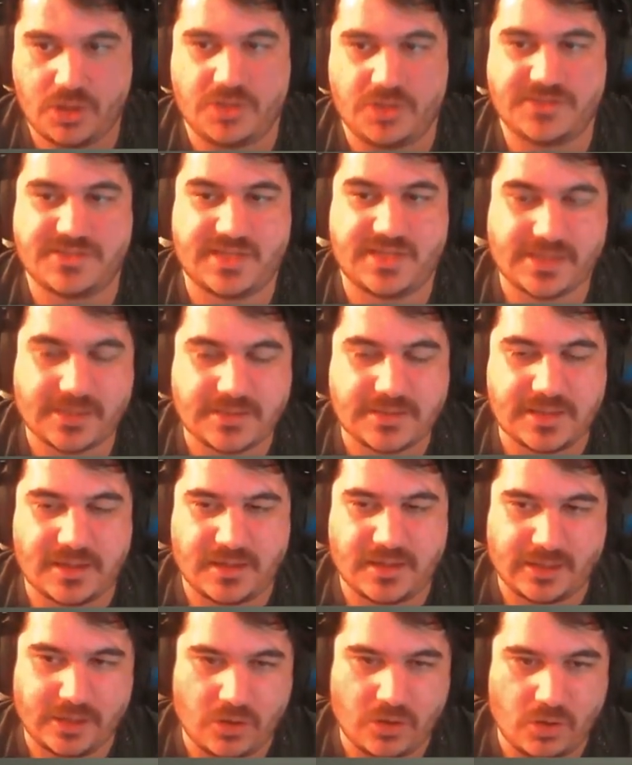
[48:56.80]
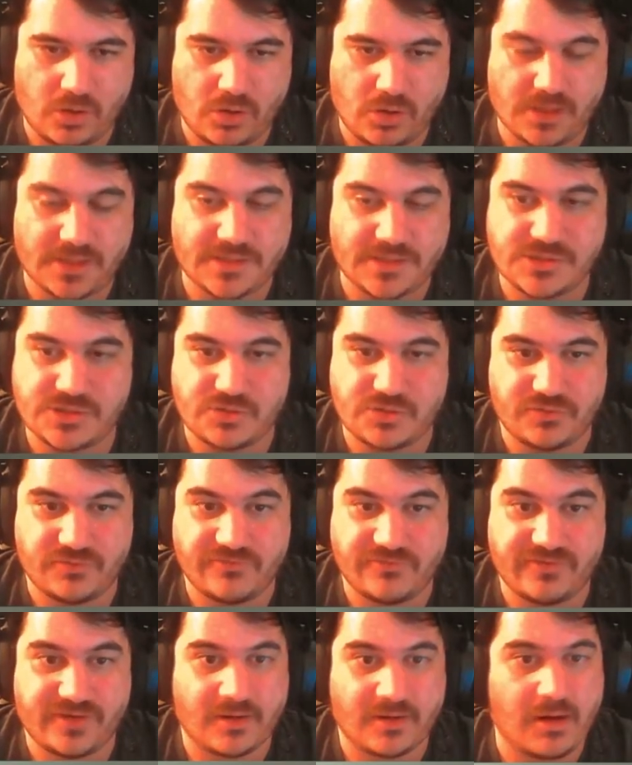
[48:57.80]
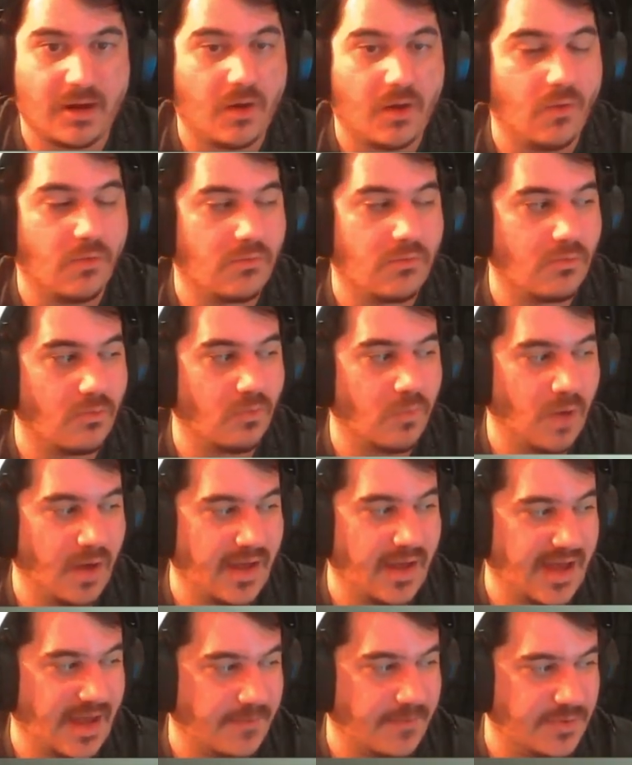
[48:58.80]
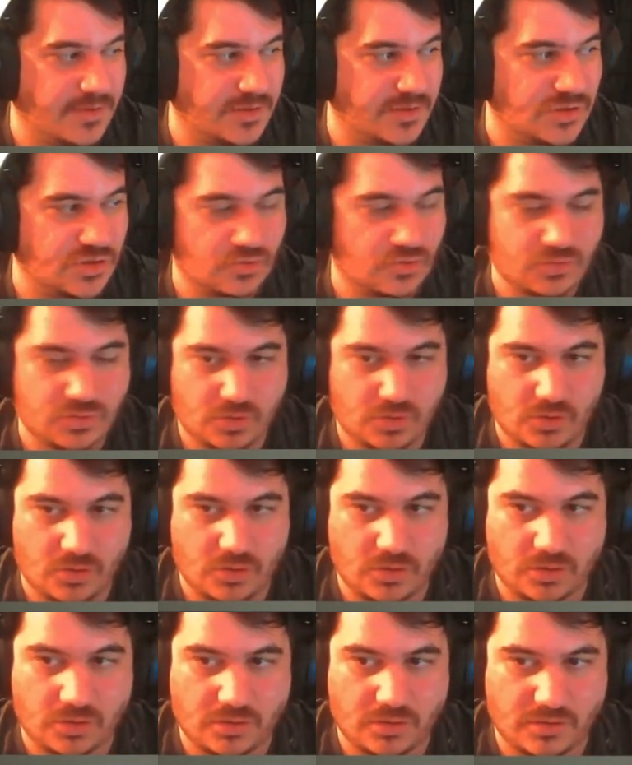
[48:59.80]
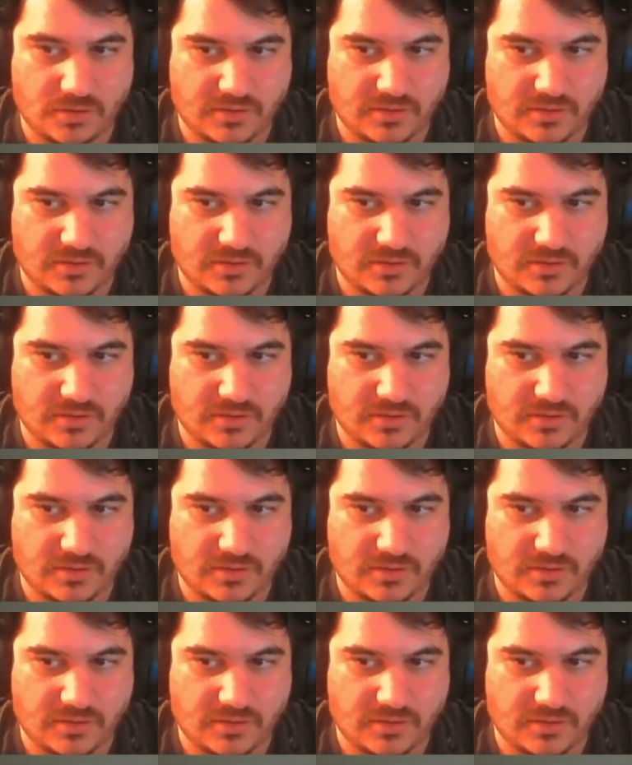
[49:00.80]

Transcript: Your secondary goal is to figure out what happened to Toll,